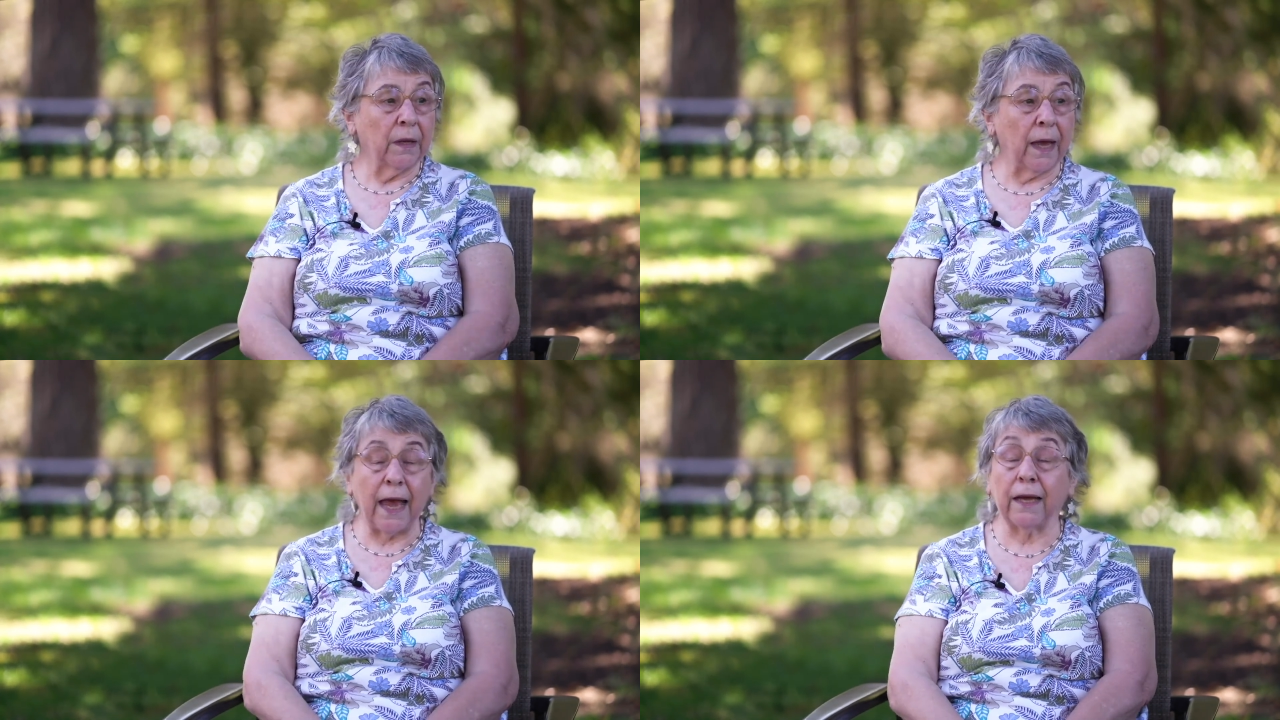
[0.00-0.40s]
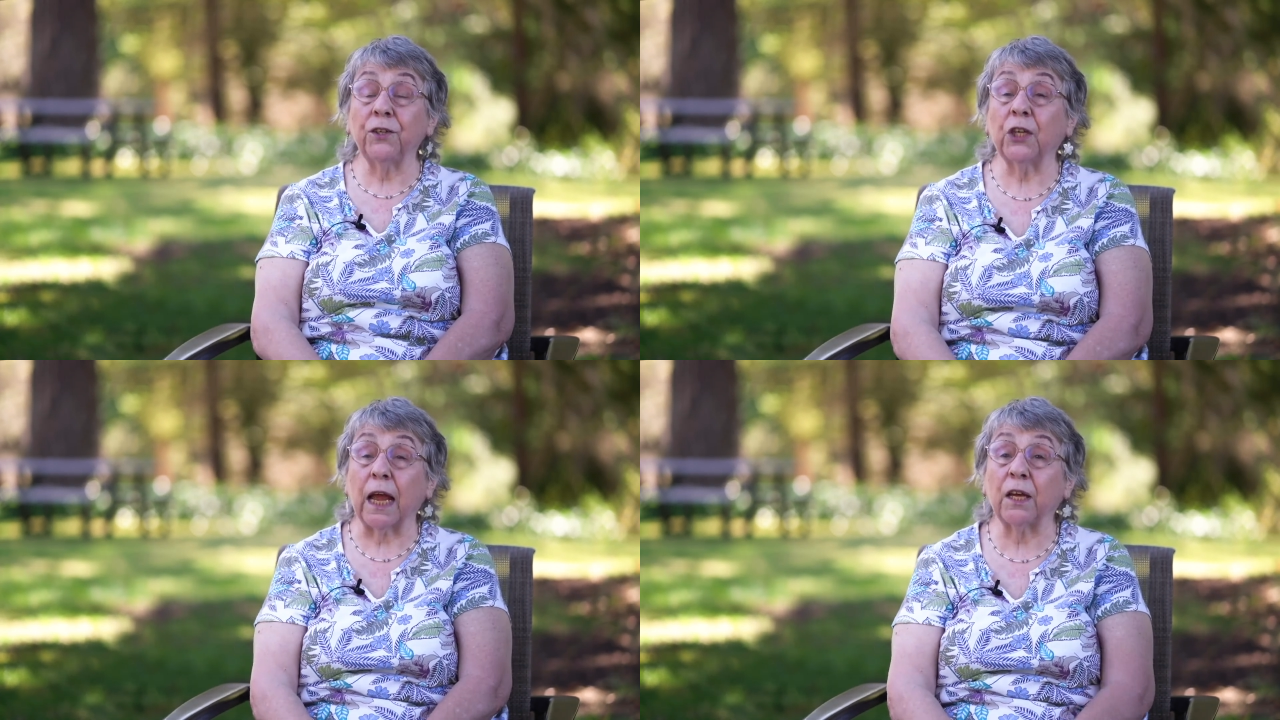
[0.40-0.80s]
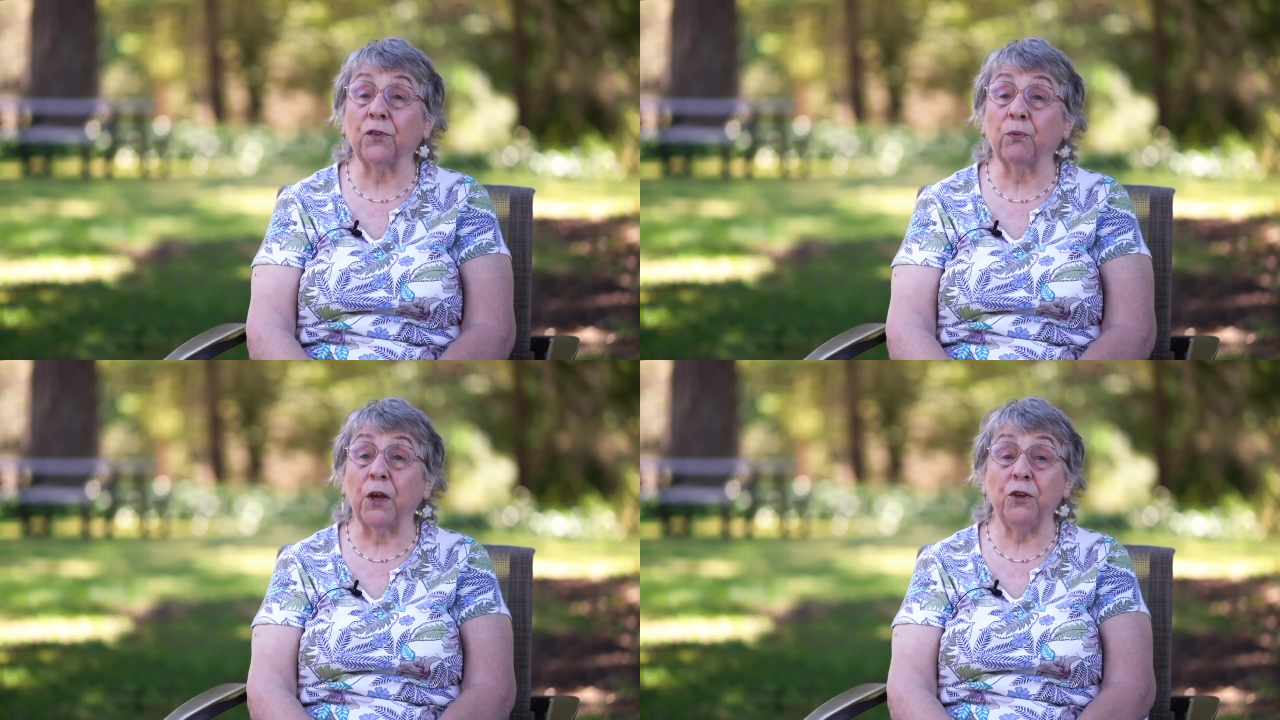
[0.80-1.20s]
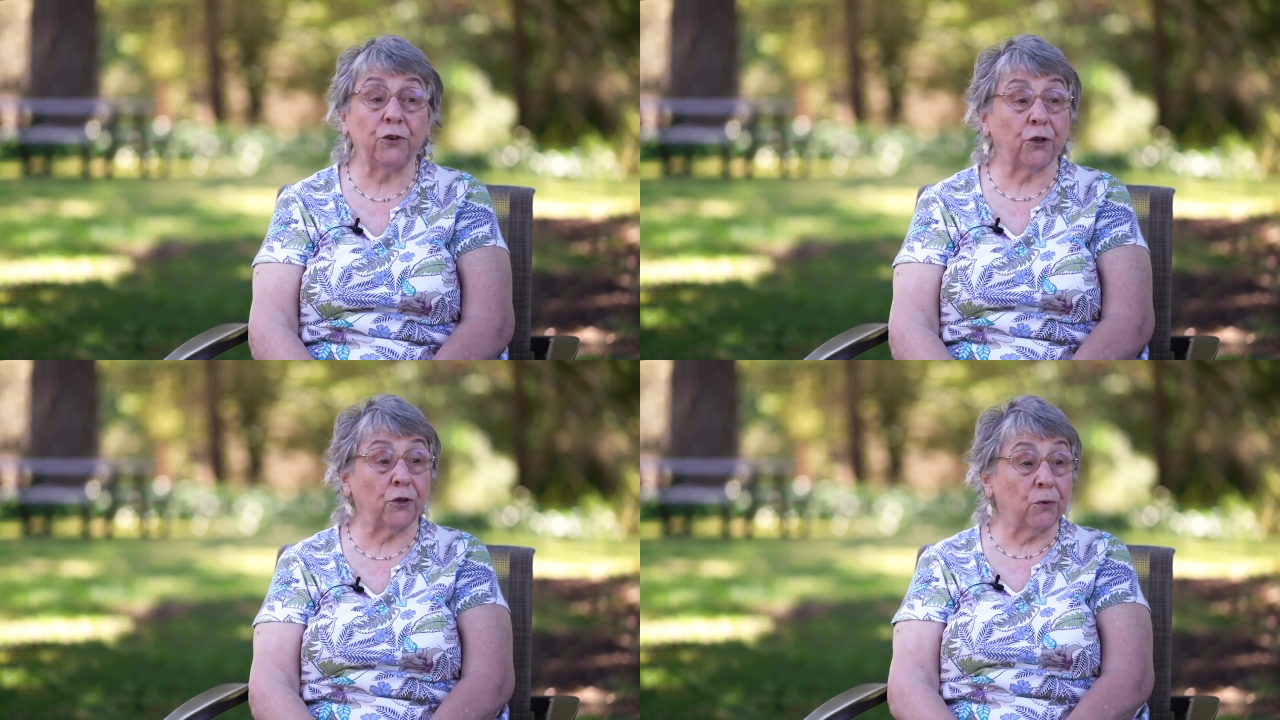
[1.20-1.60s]
A handshake is what you
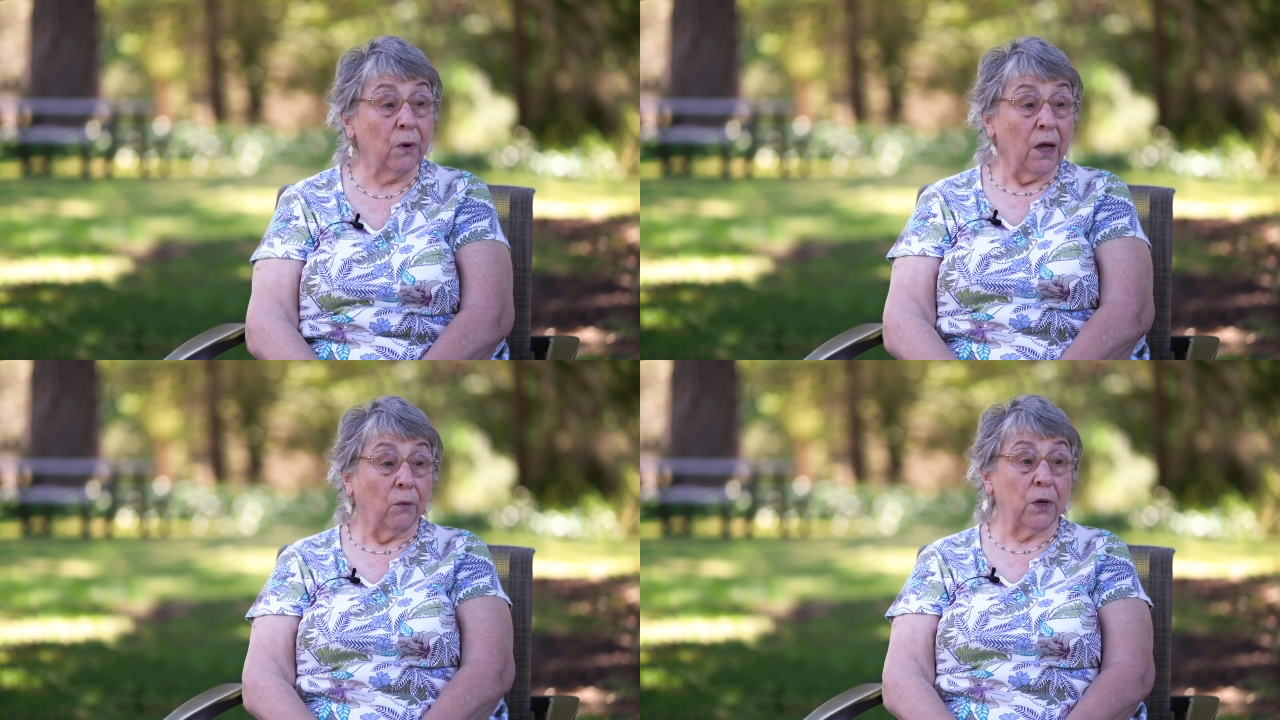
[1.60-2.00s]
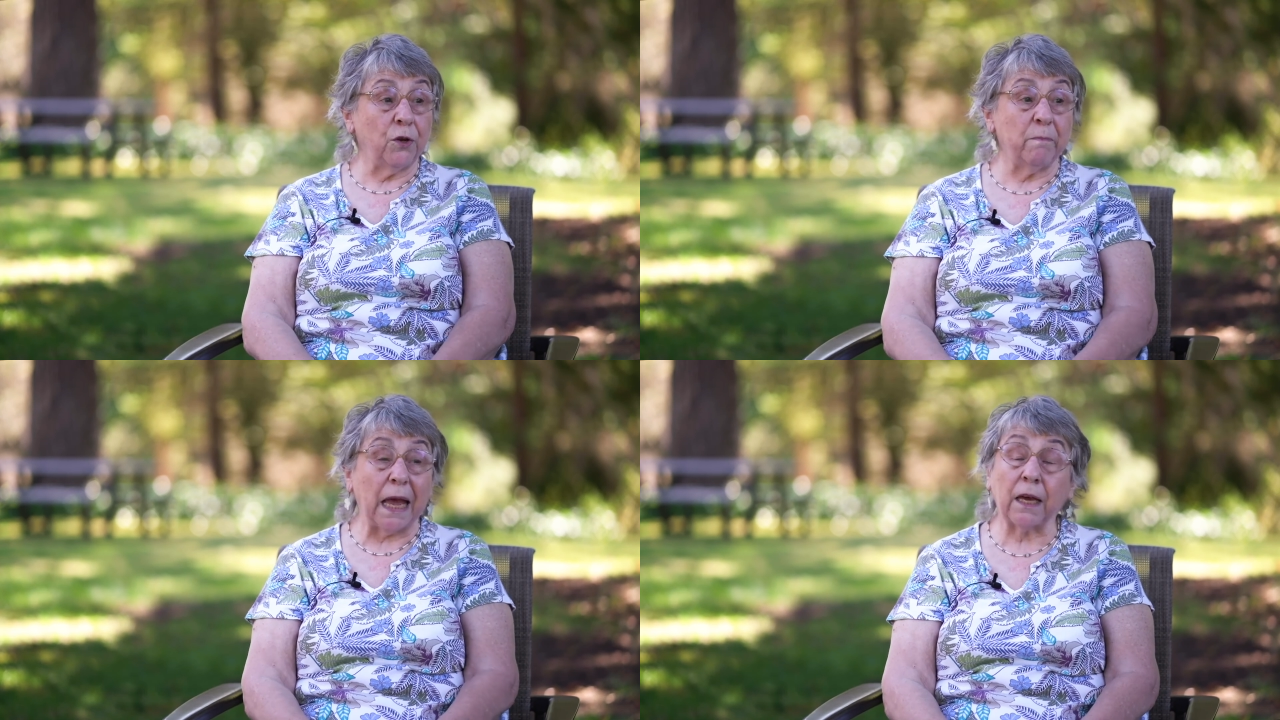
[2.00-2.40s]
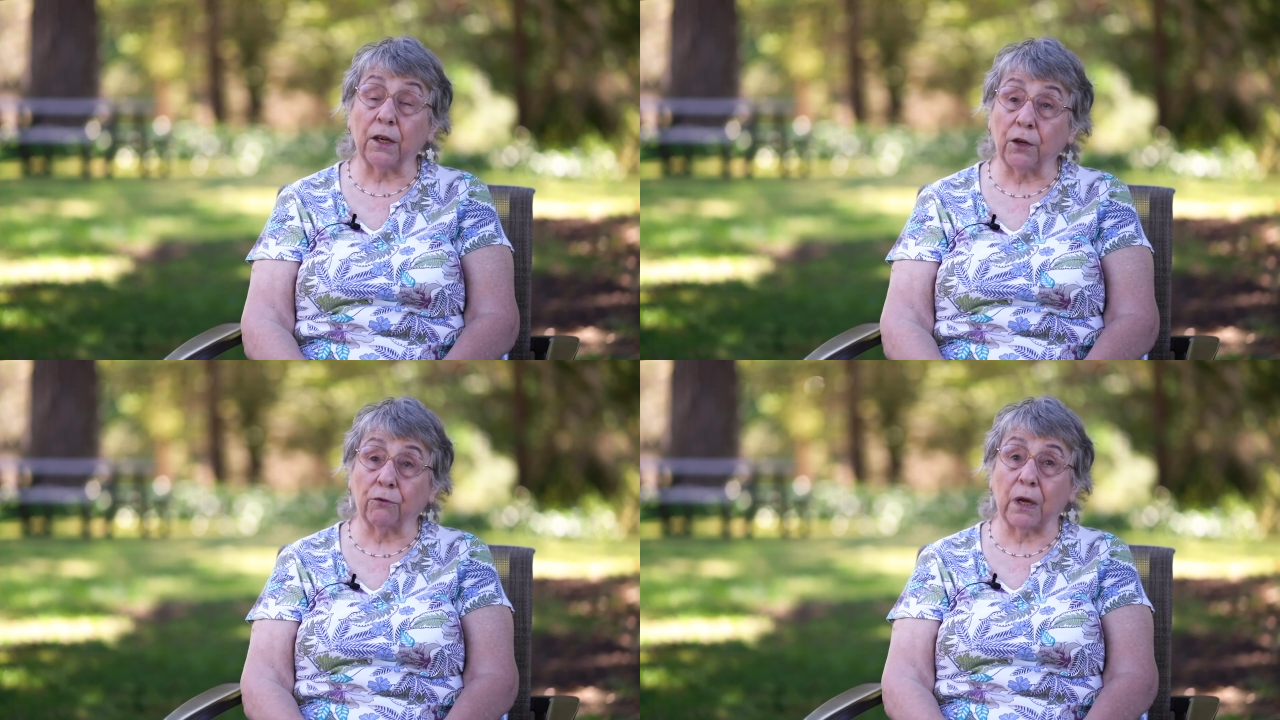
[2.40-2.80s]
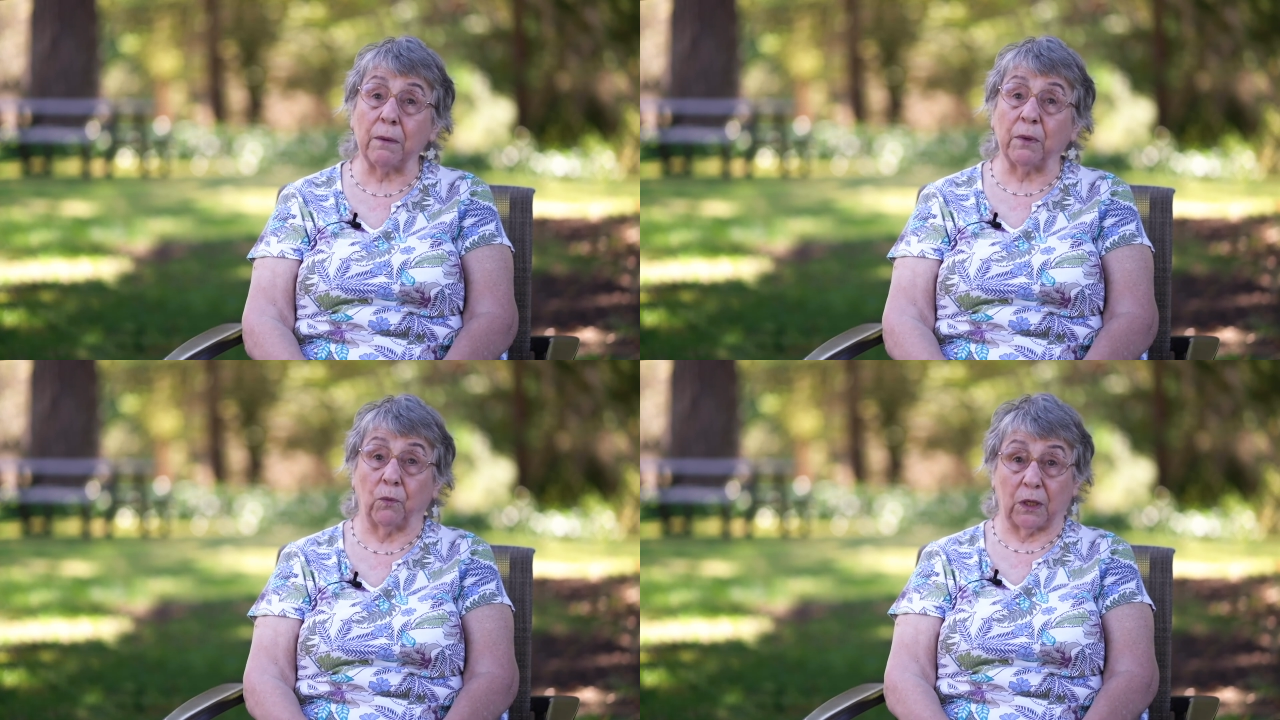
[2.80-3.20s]
do when you make an
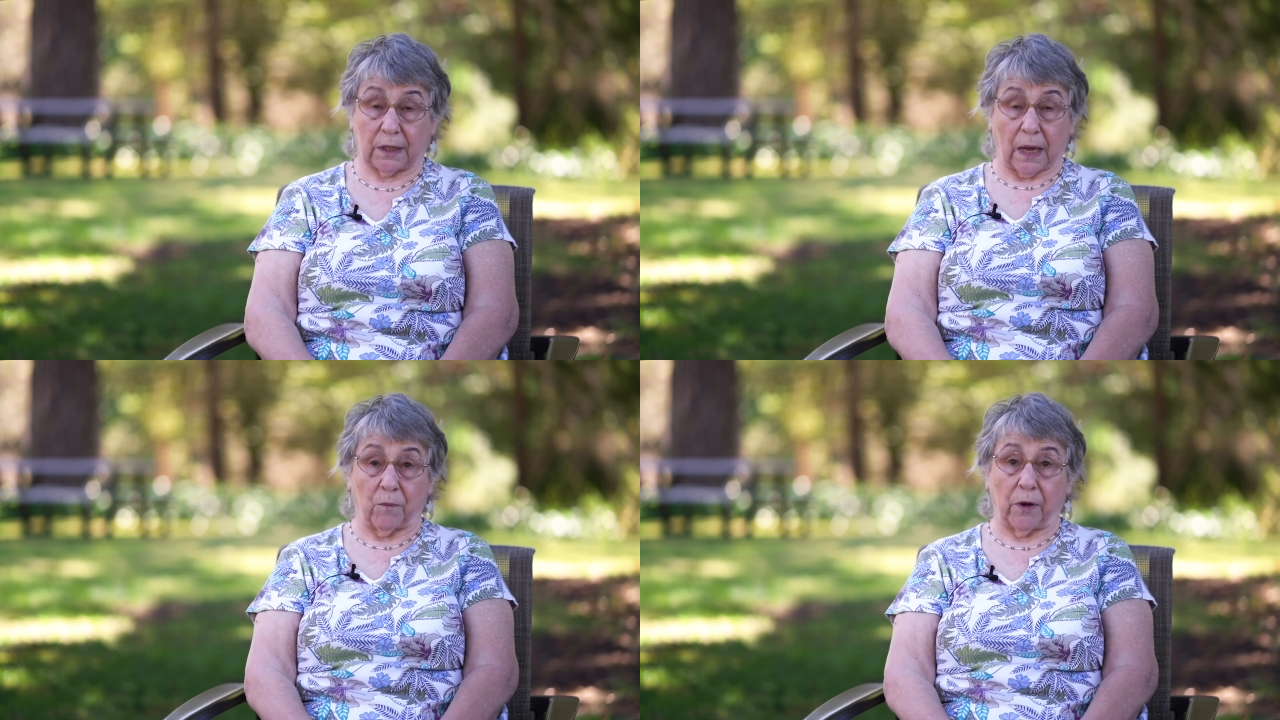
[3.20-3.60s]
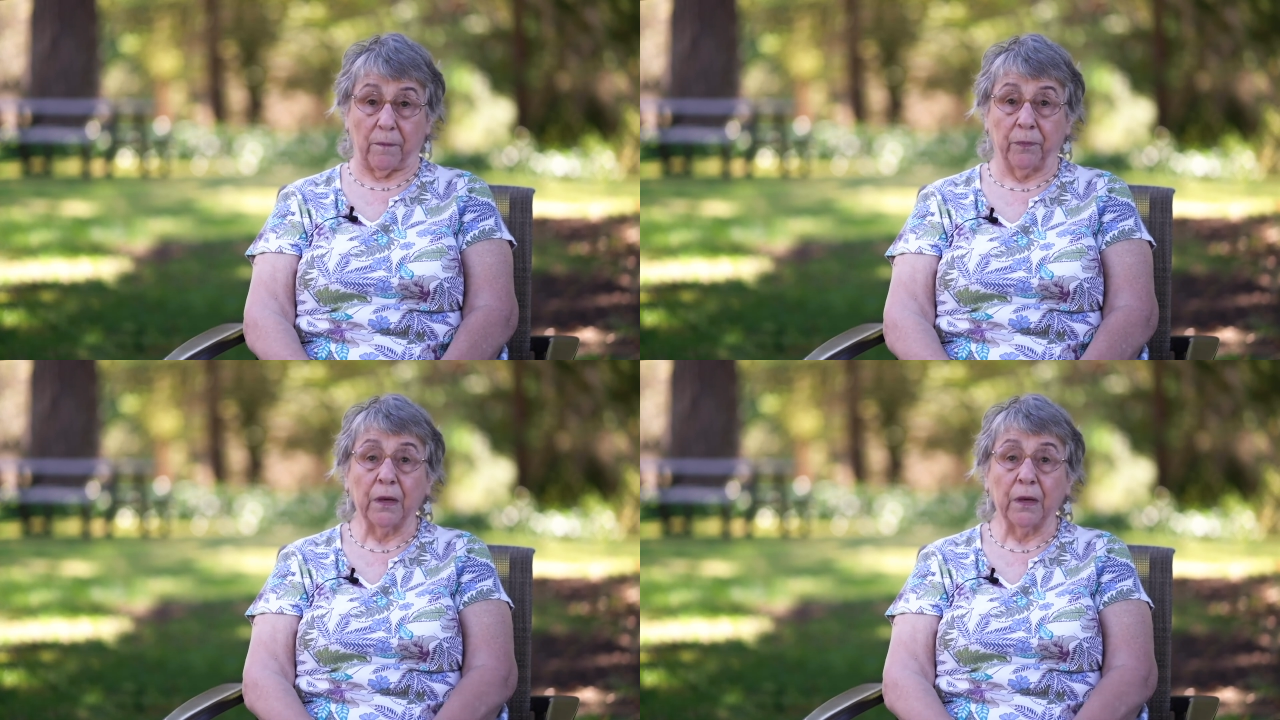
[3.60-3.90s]
agreement with someone.